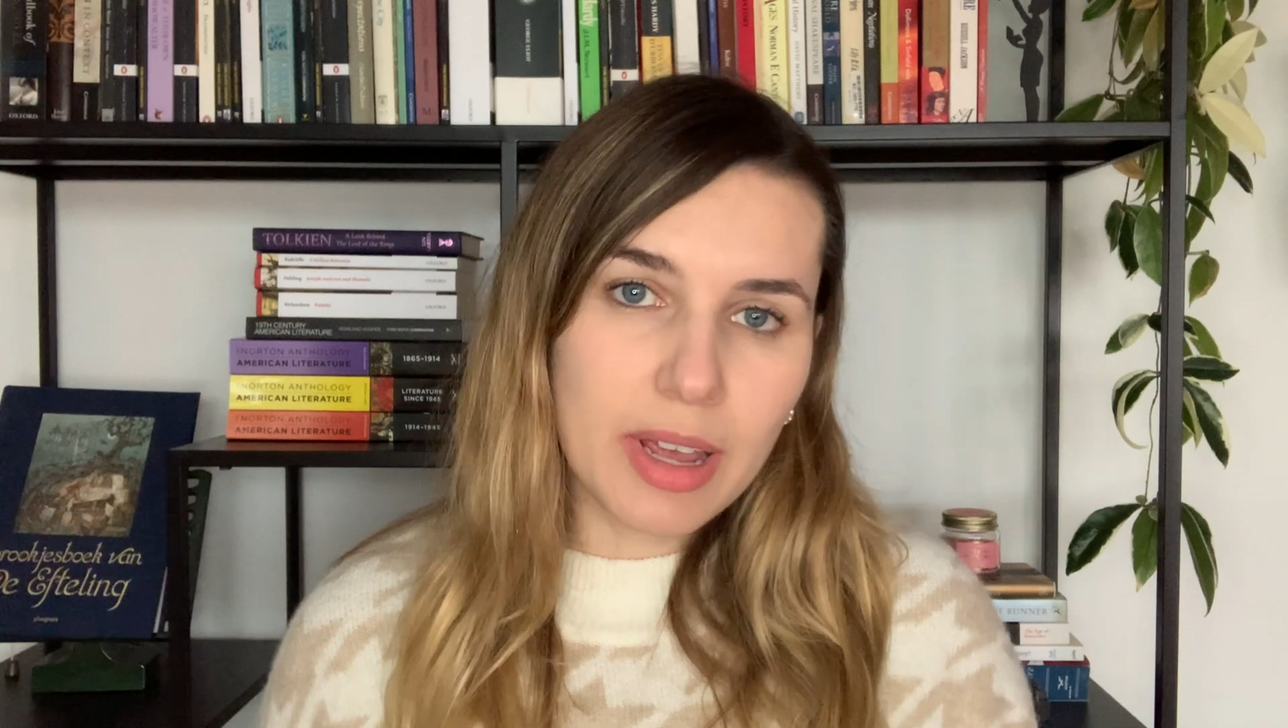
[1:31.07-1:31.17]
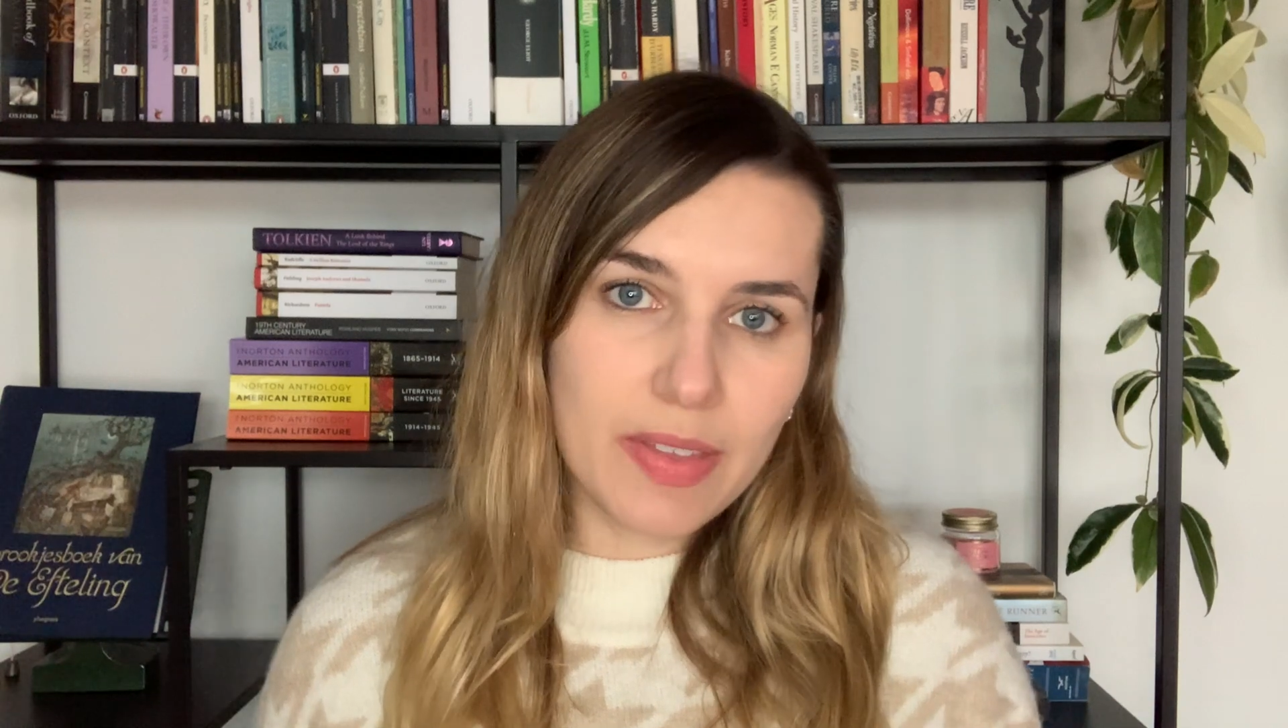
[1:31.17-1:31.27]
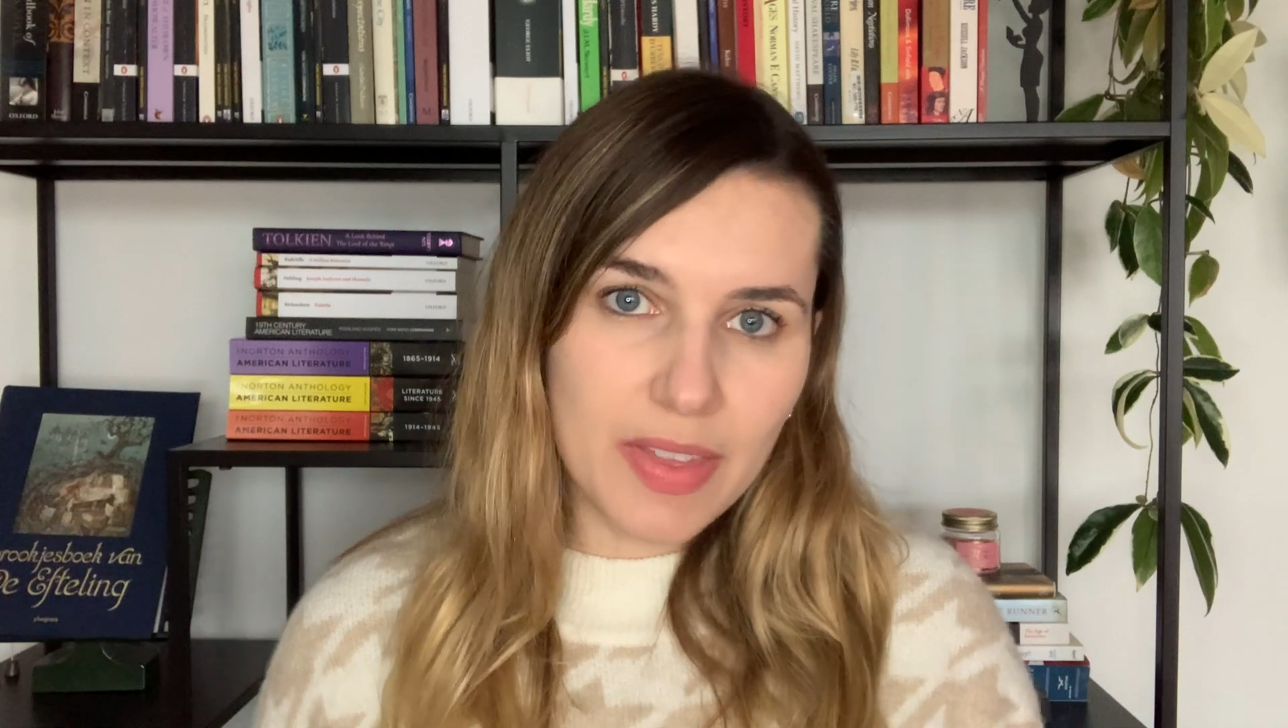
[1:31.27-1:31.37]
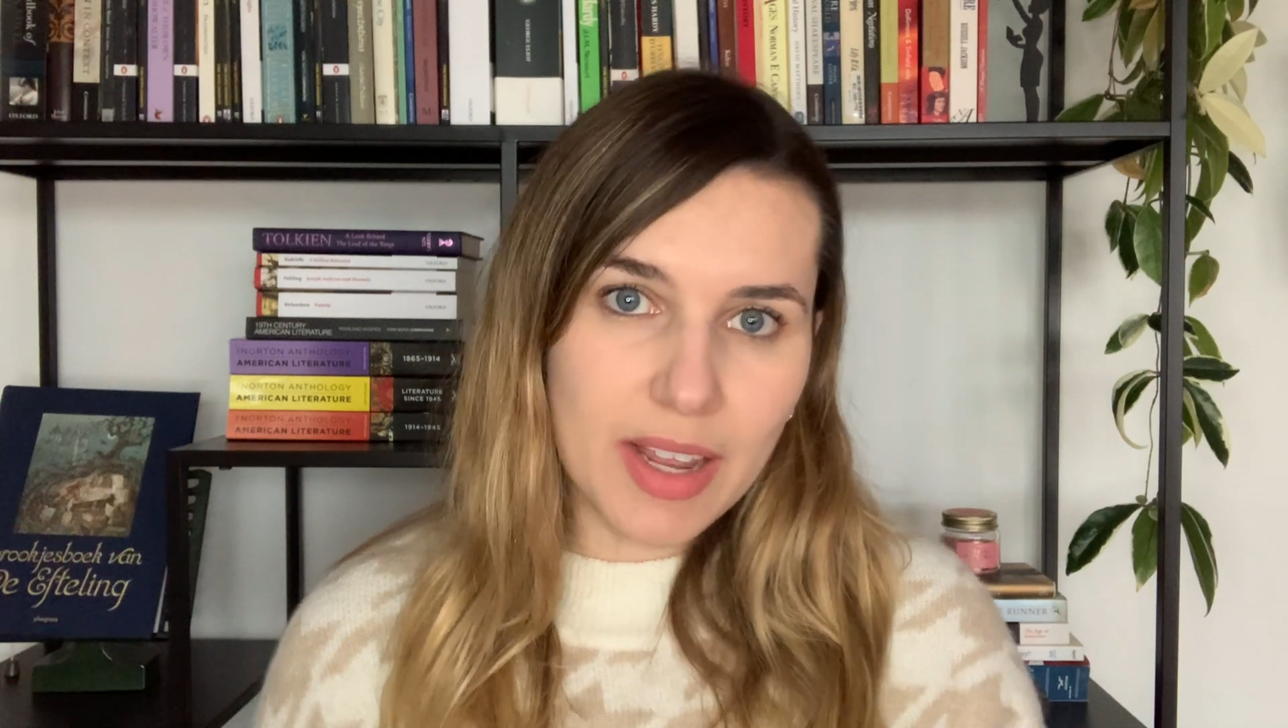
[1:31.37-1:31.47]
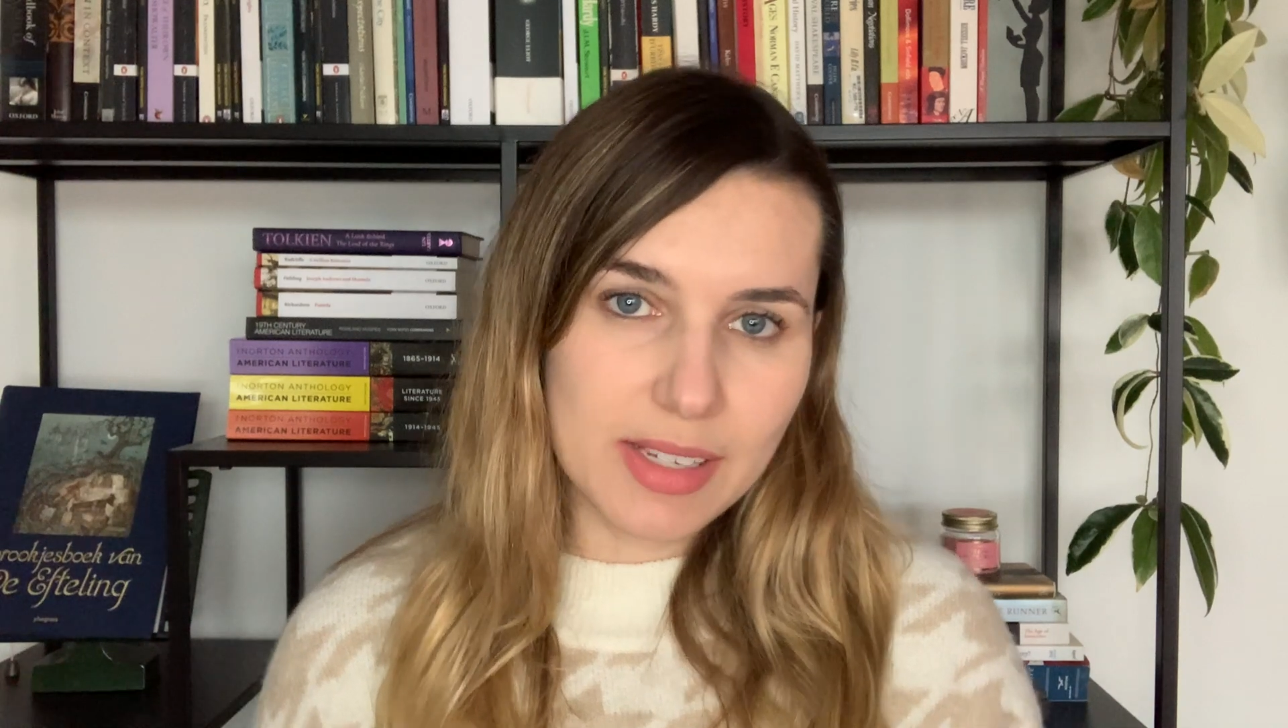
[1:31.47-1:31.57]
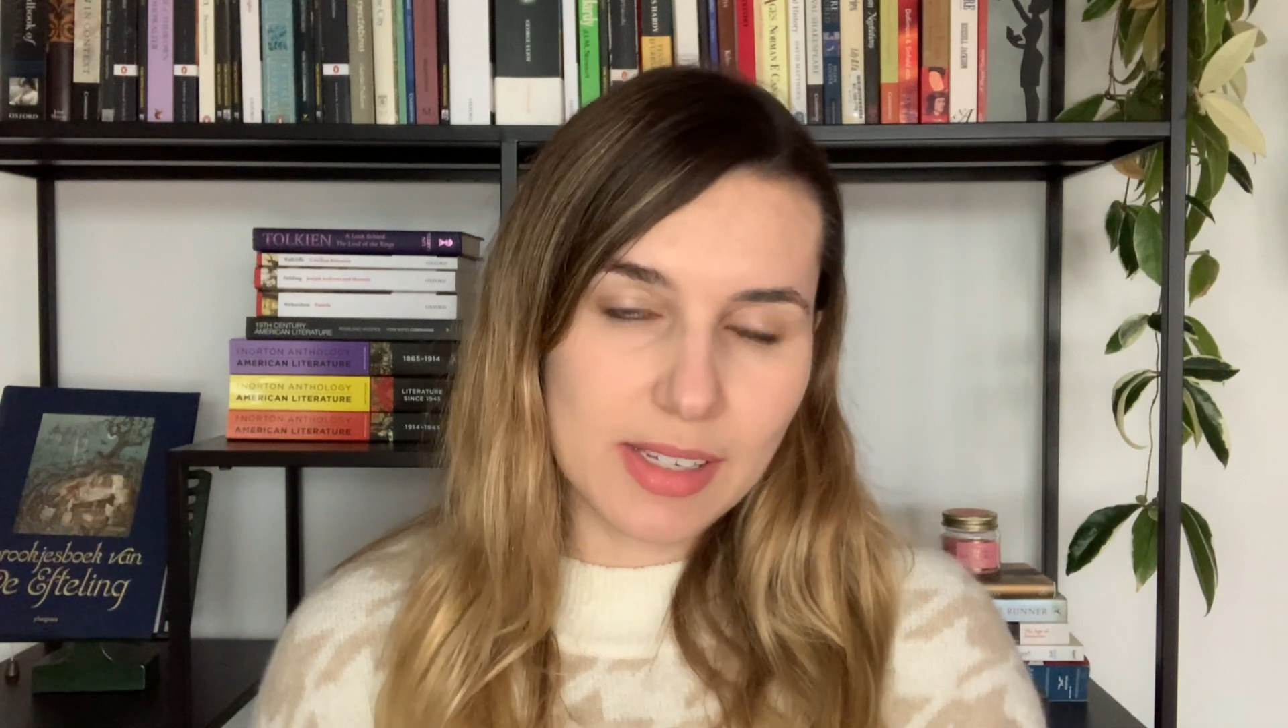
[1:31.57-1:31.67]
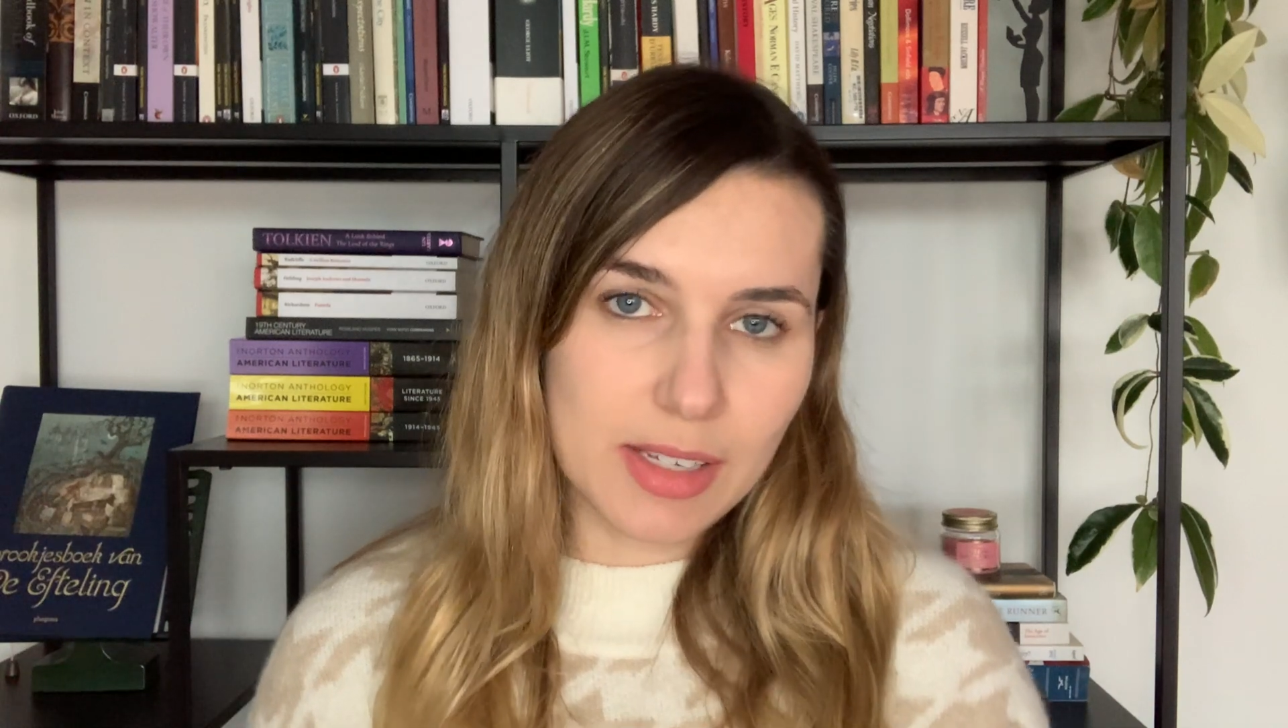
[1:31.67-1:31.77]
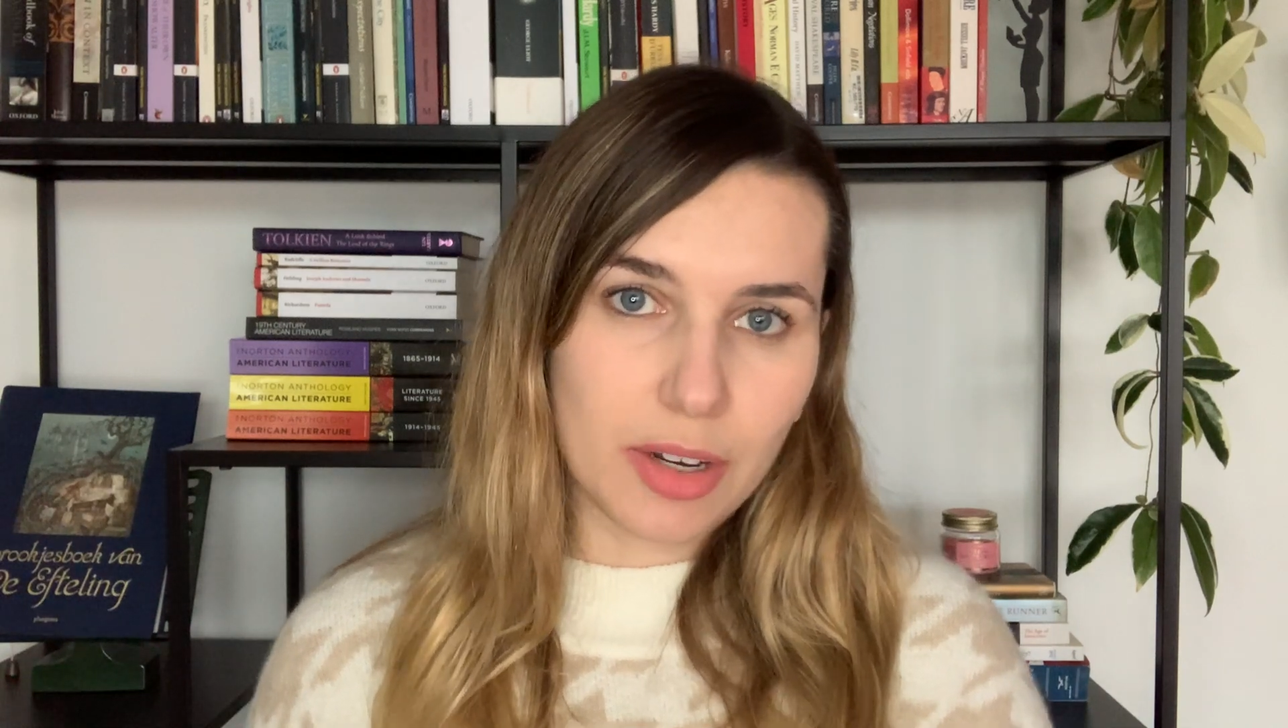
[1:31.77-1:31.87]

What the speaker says: this